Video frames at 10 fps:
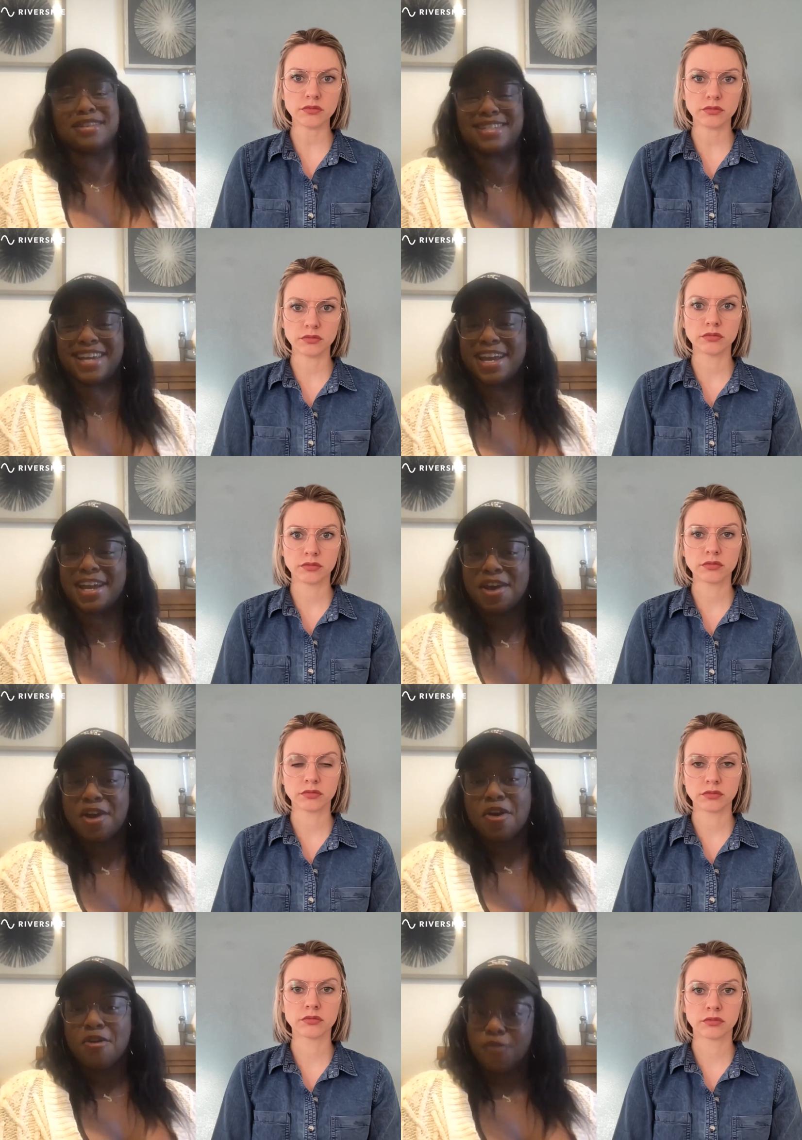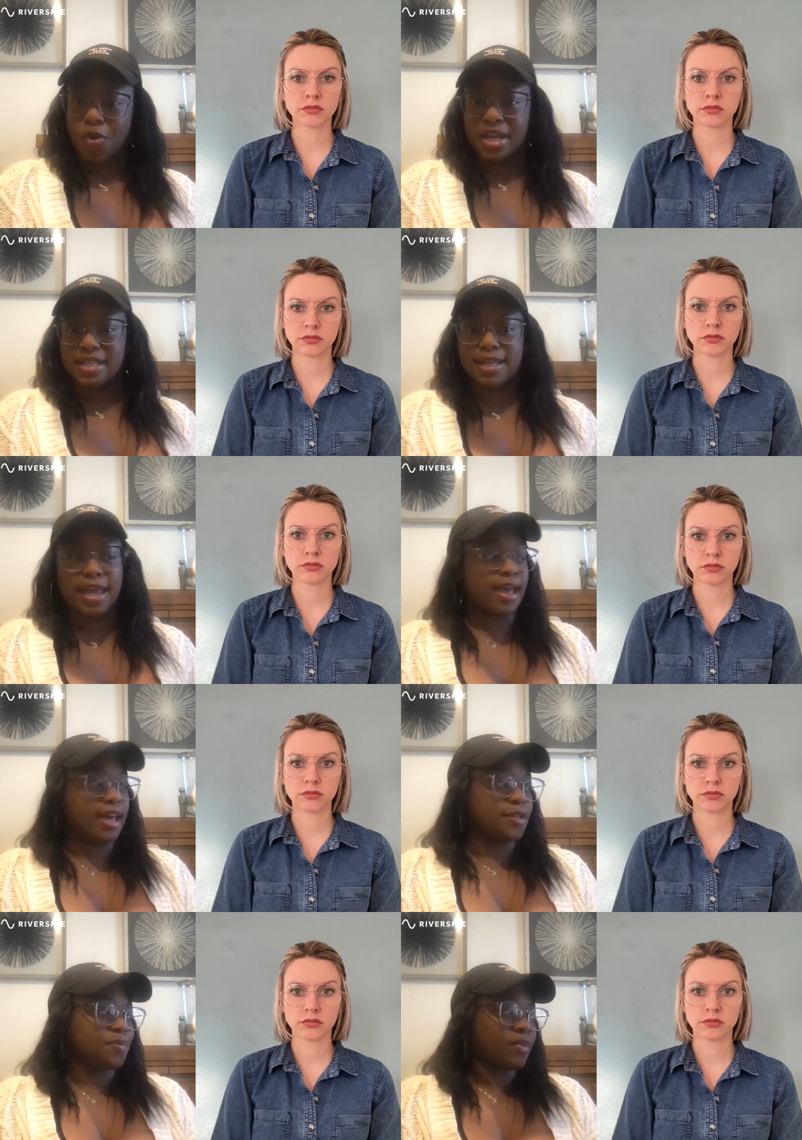Speaker 1: sounding voice.
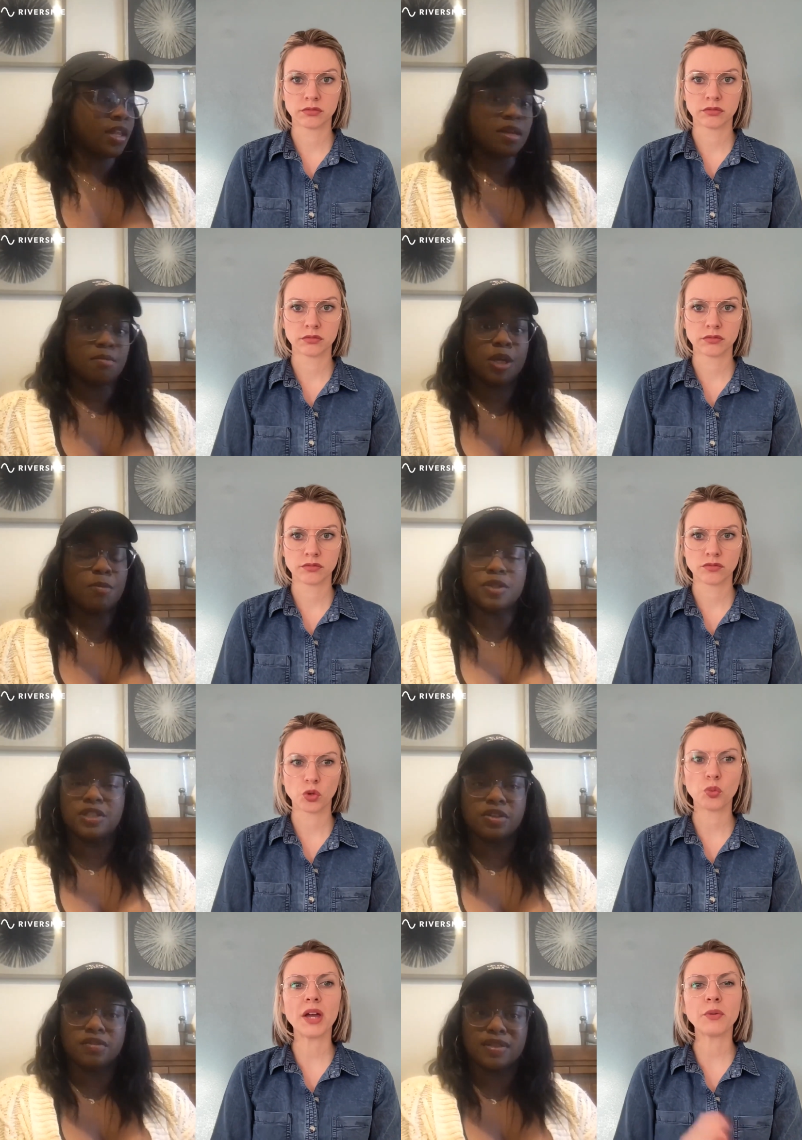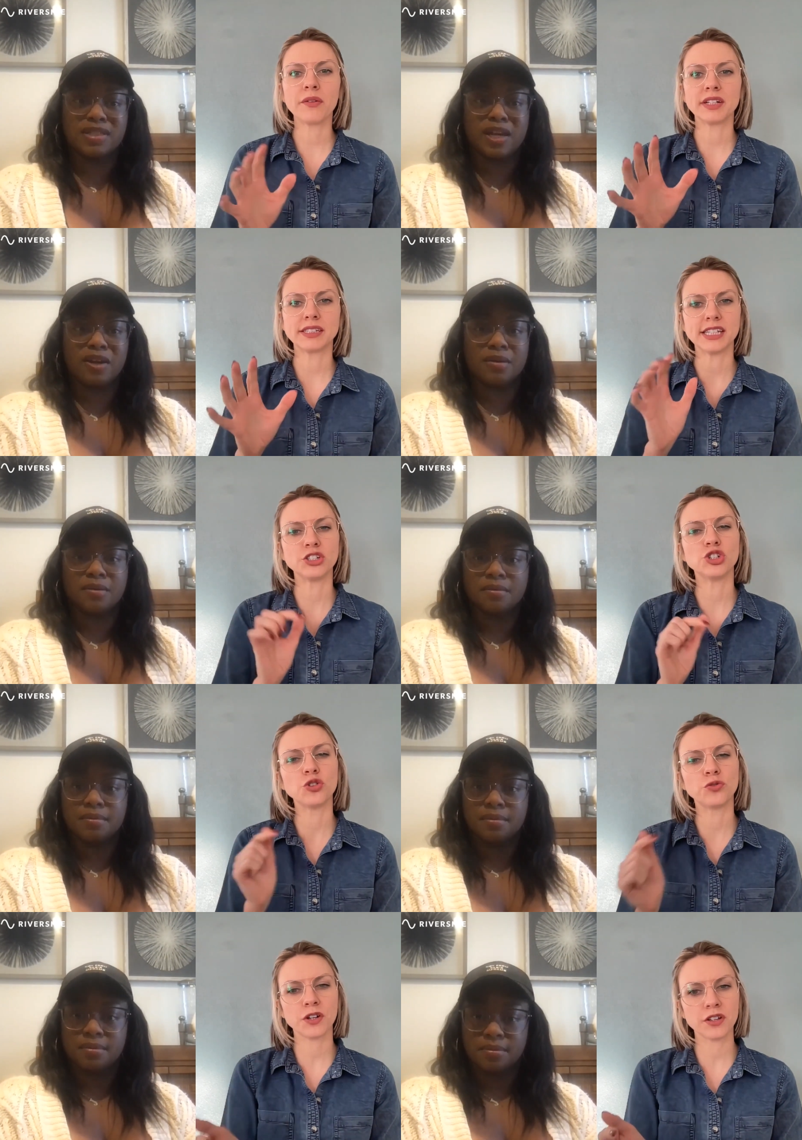And people still wait, wait, wait.
Speaker 2: did you
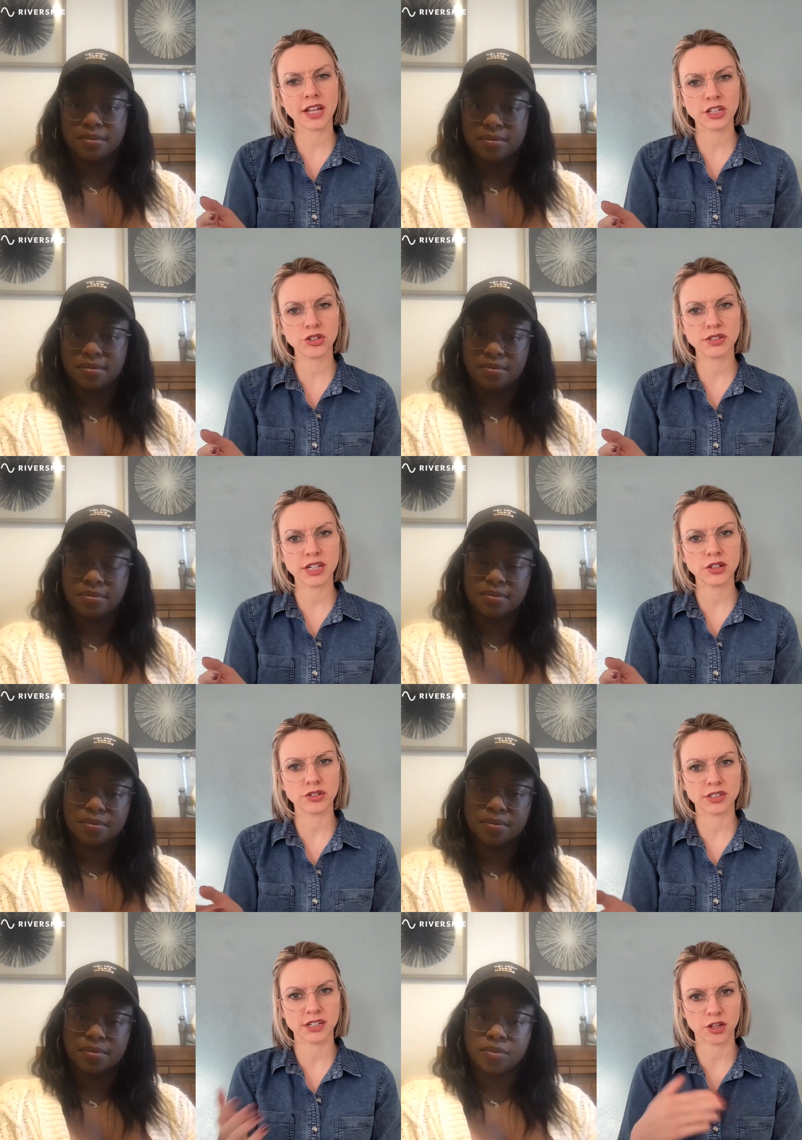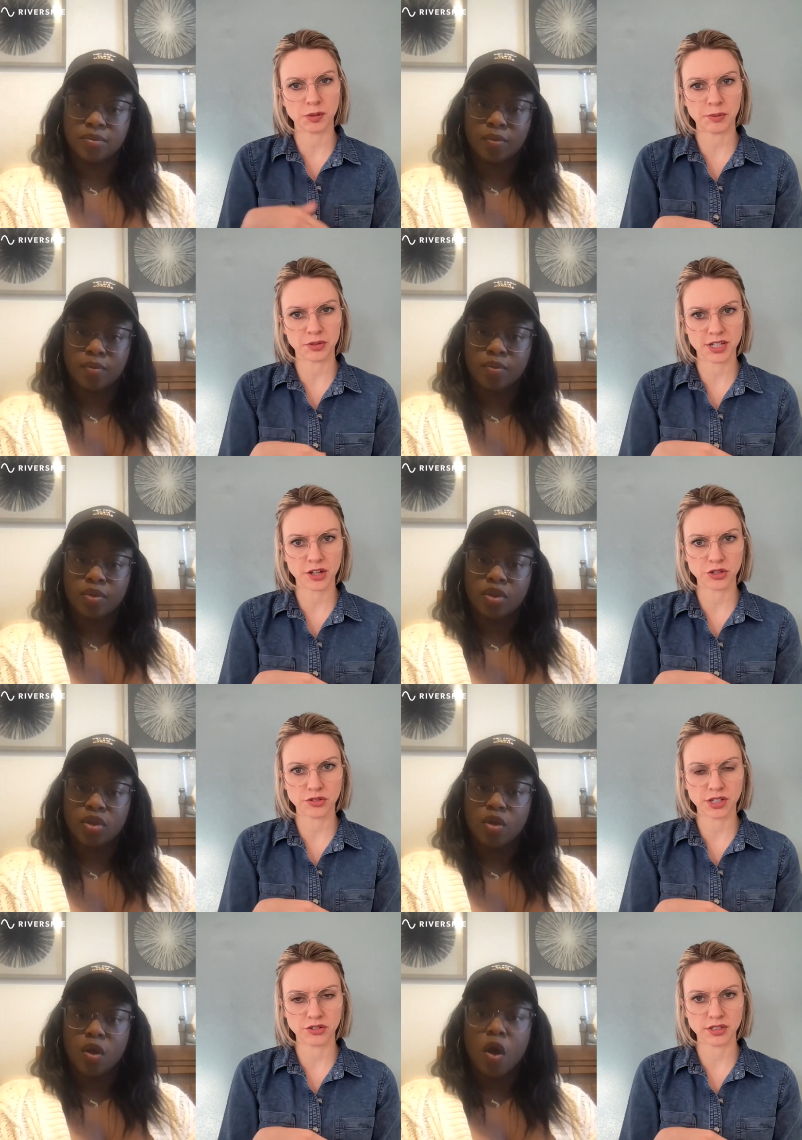feel like you did or did other people tell you
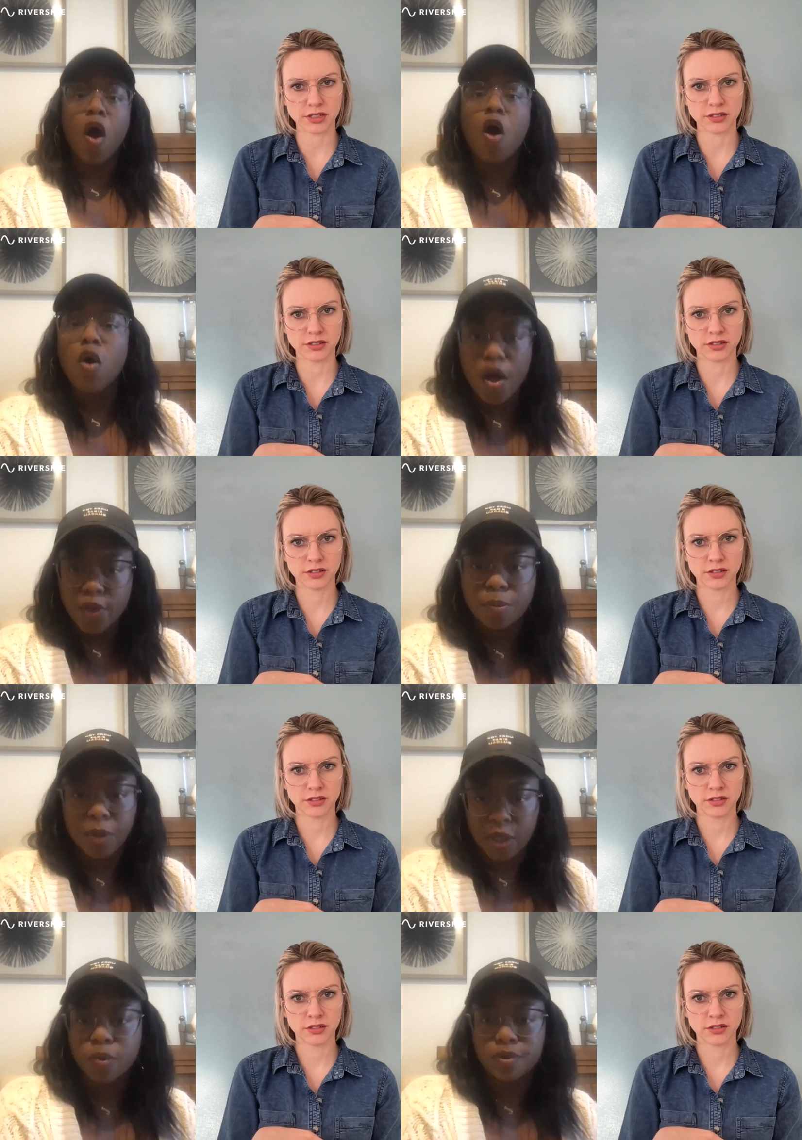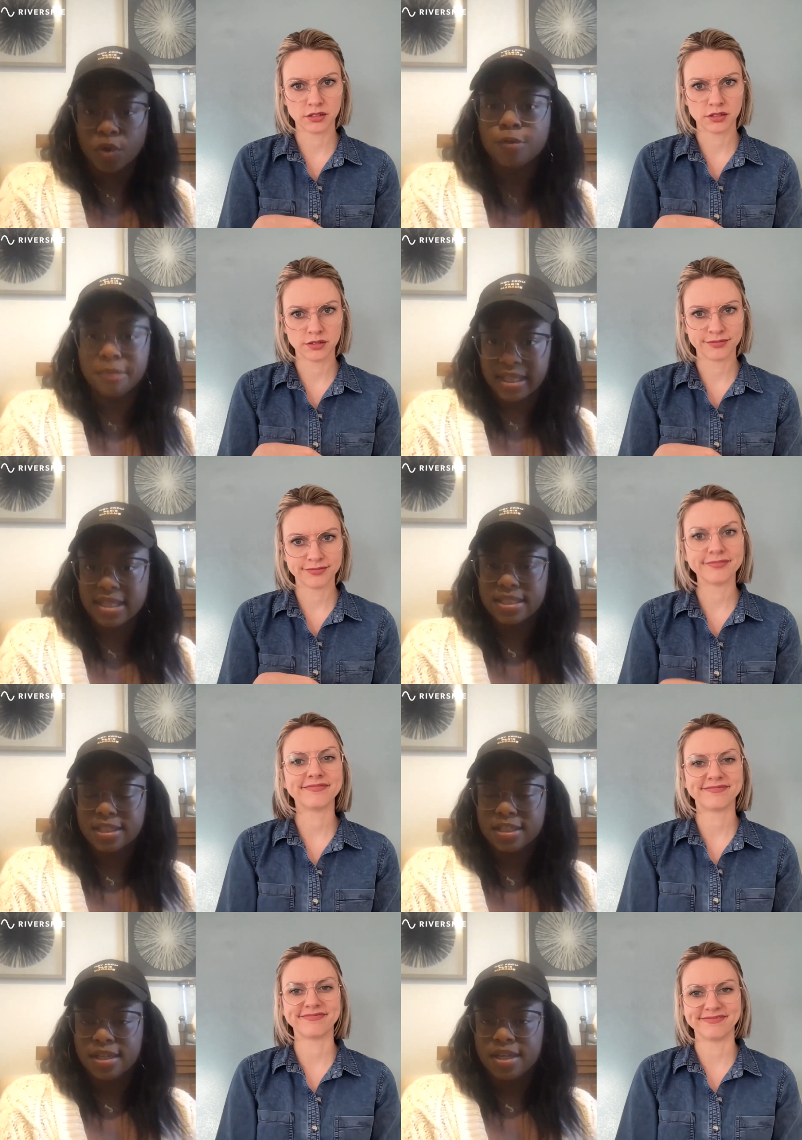
Speaker 1: that you did oh other people told me this
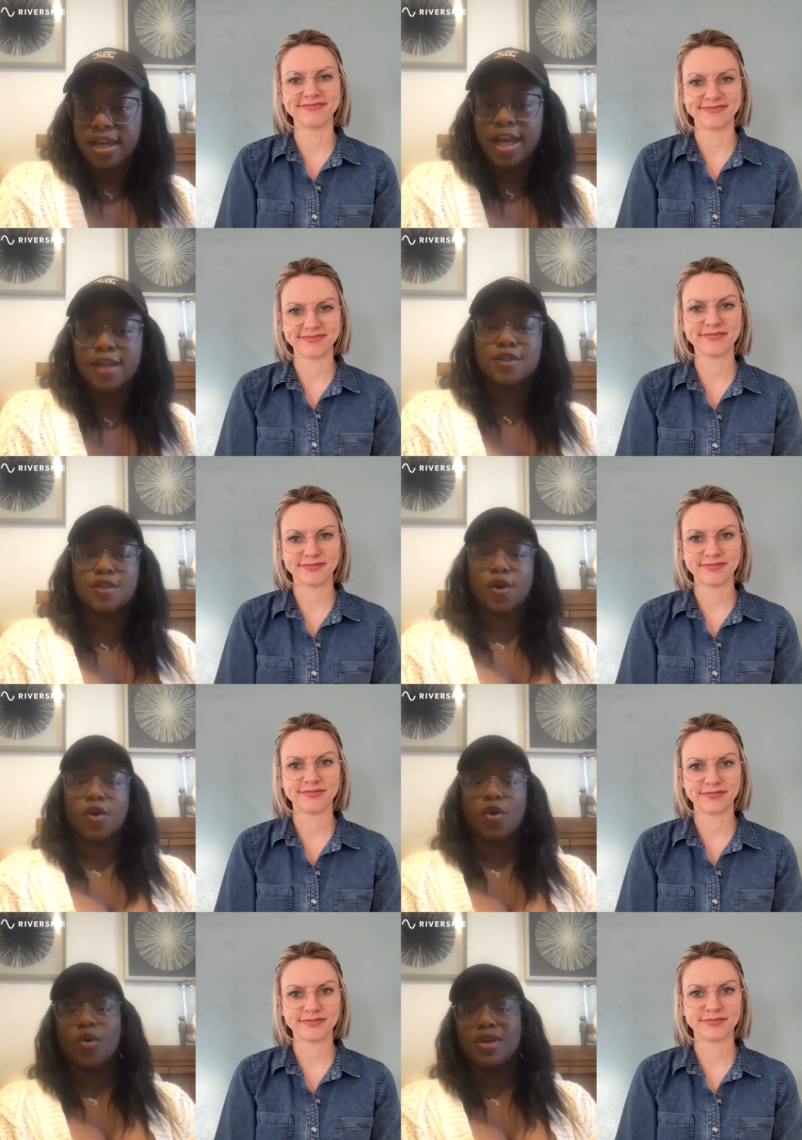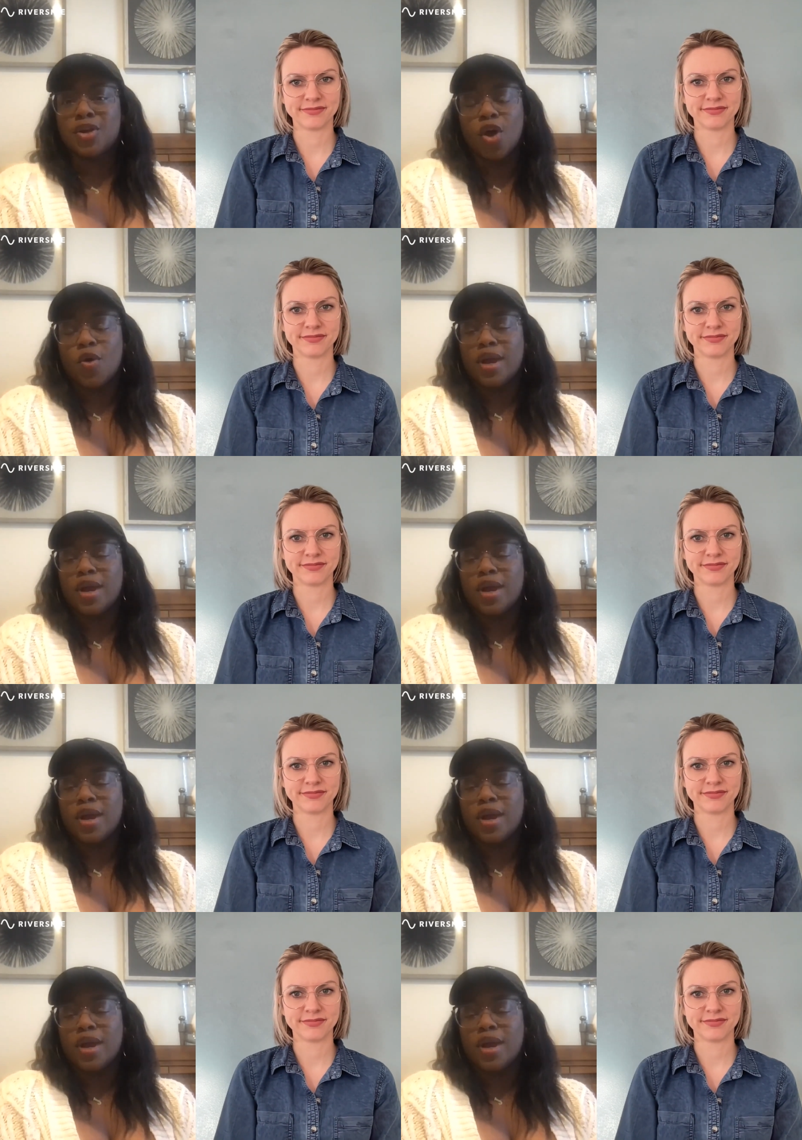mm-hmm. and so you know